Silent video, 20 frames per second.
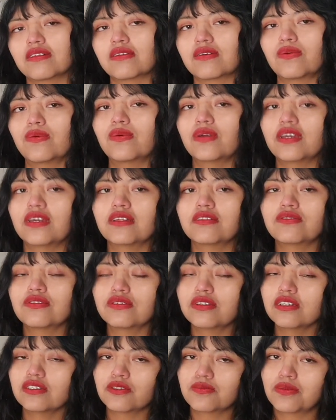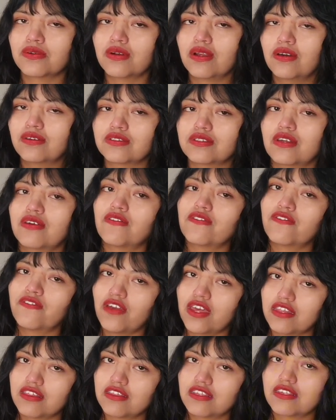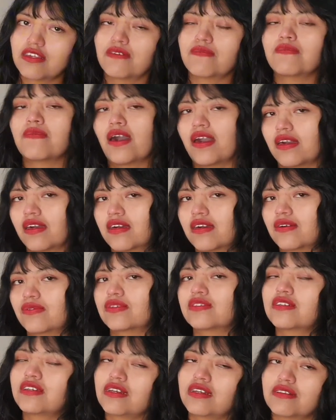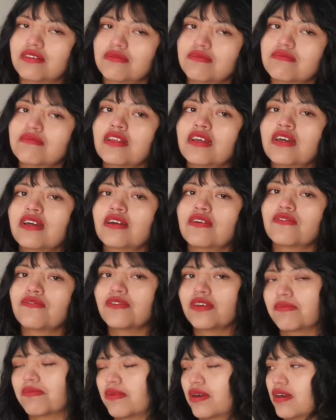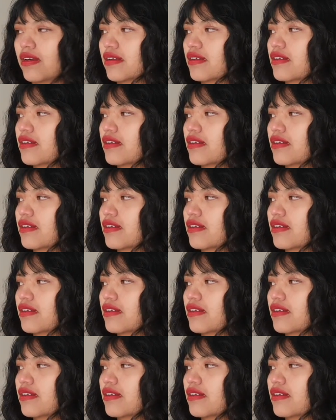We don't need to pronounce feedback, we say feedback.